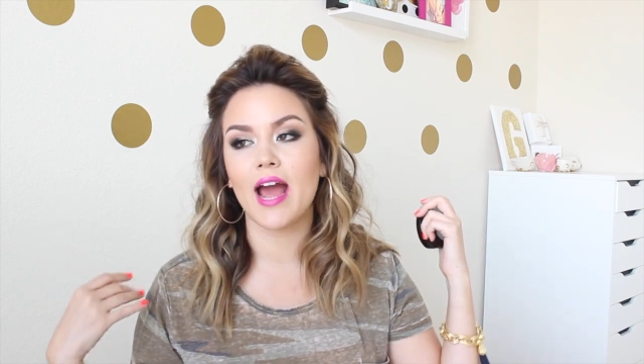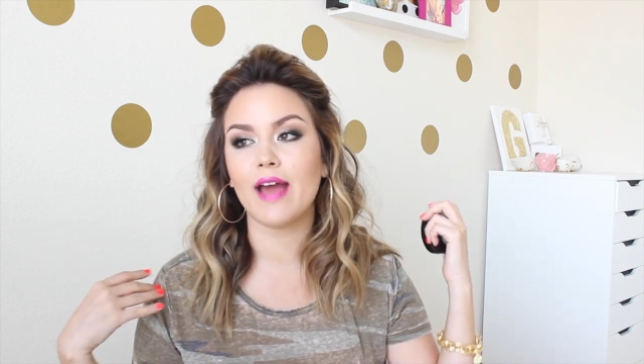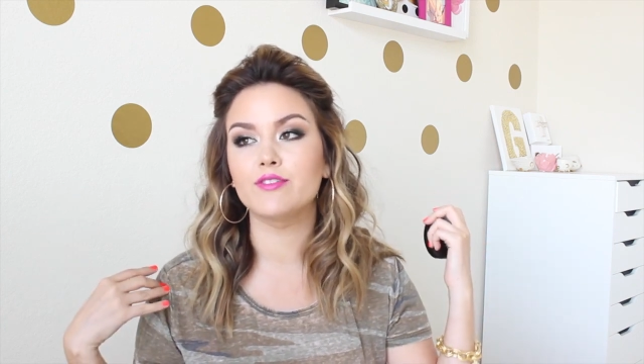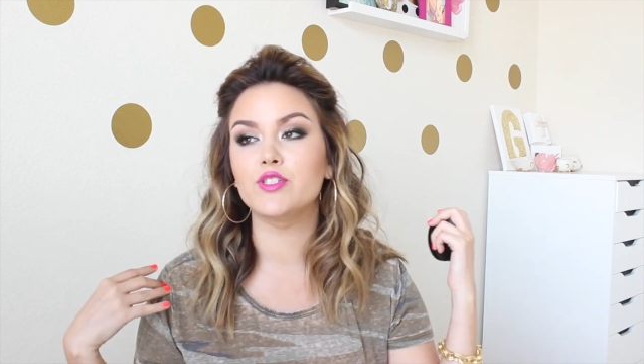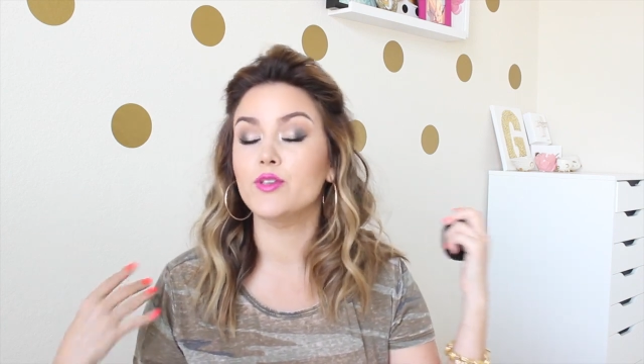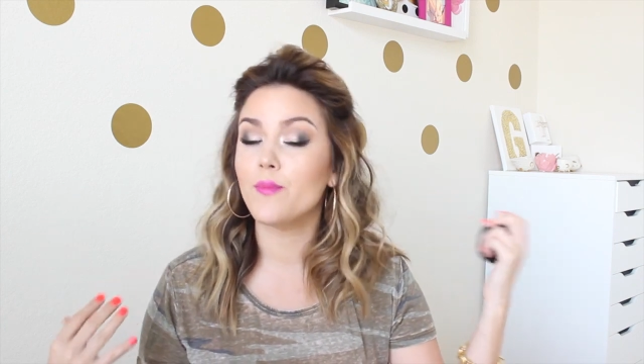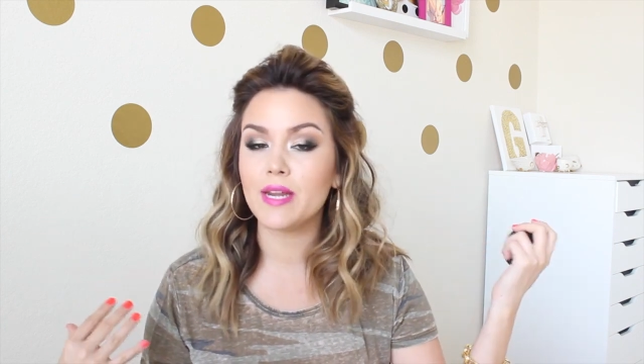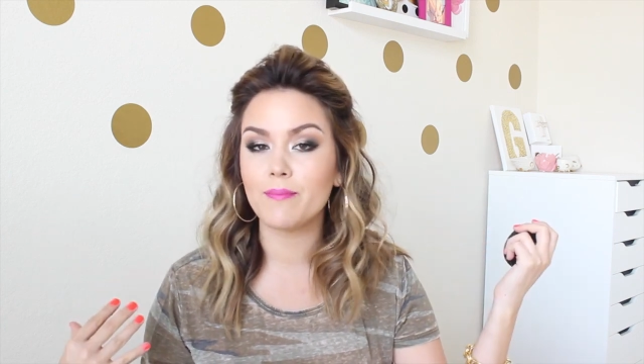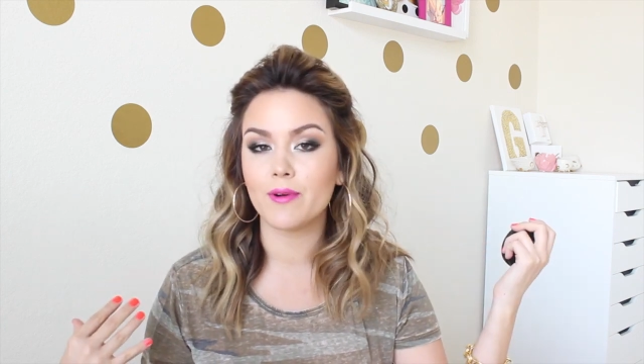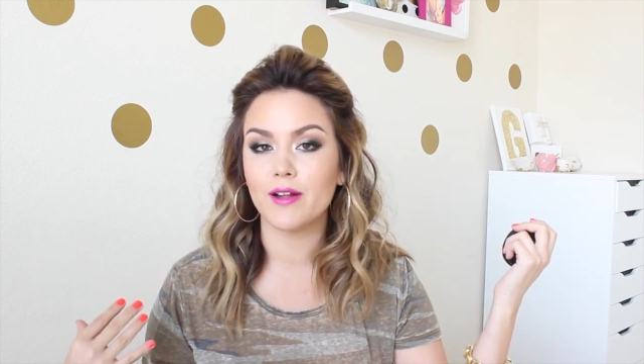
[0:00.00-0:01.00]
I have so
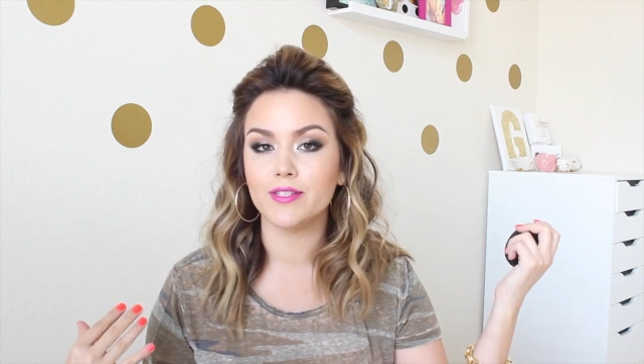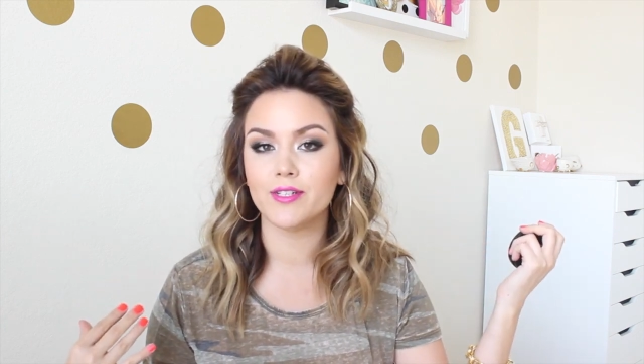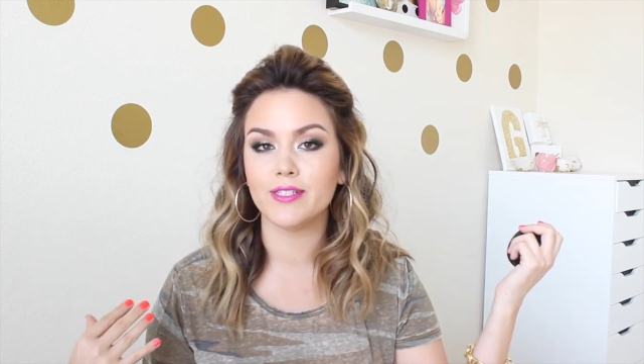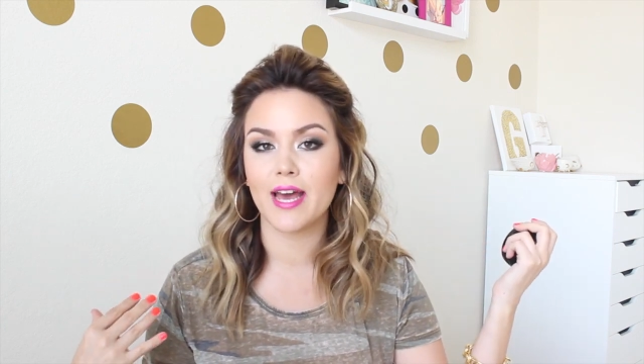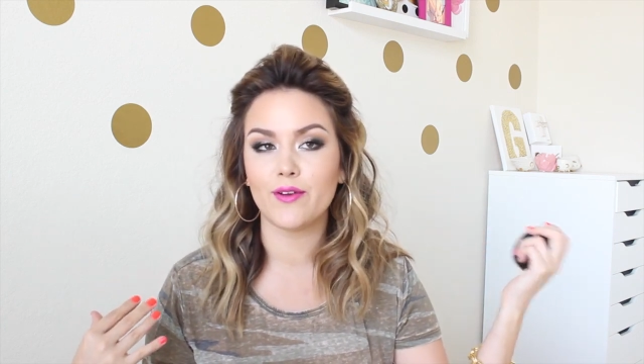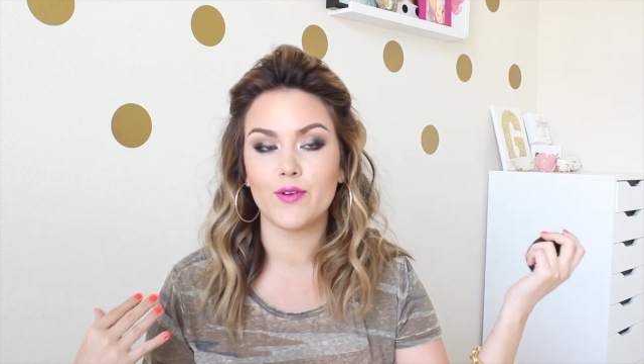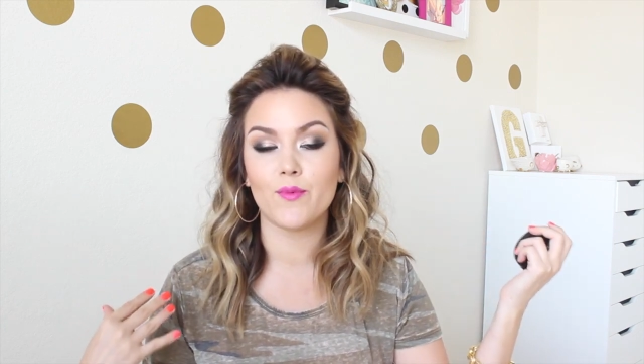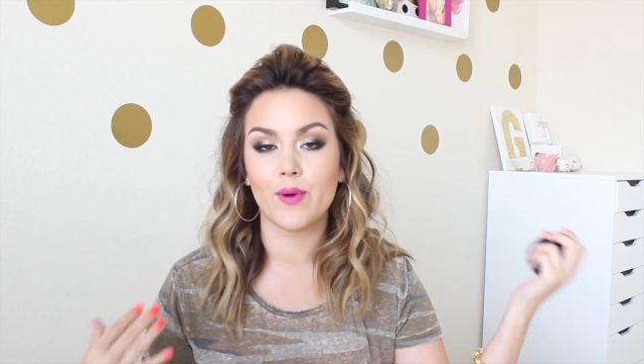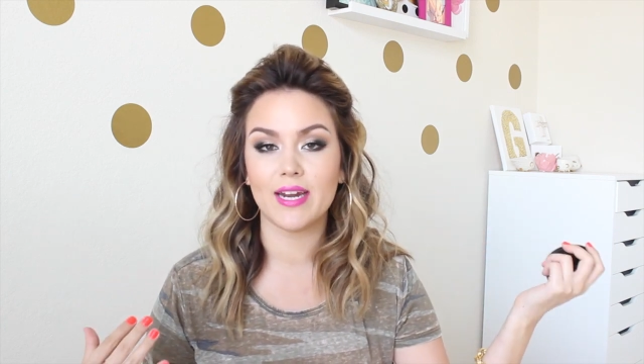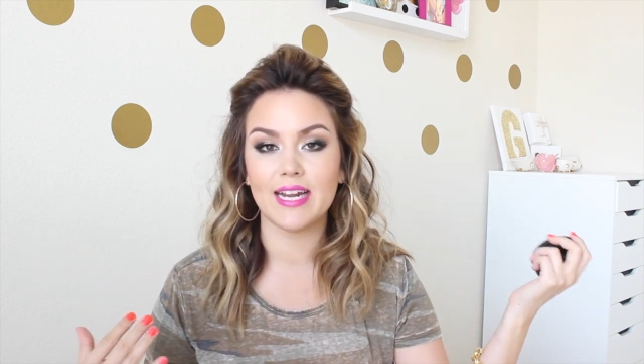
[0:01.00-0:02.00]
many bronzers, I don't
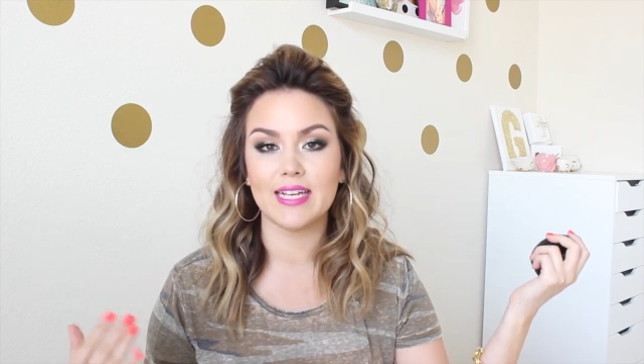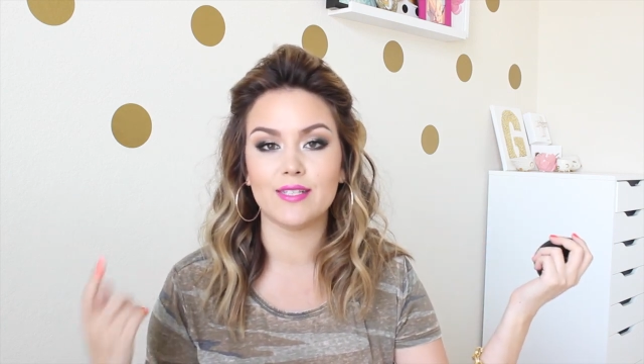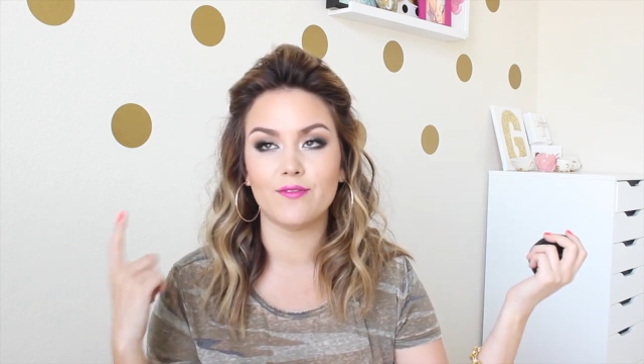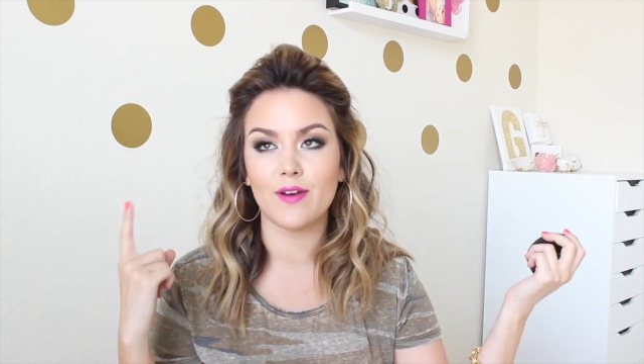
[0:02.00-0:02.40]
know what it is.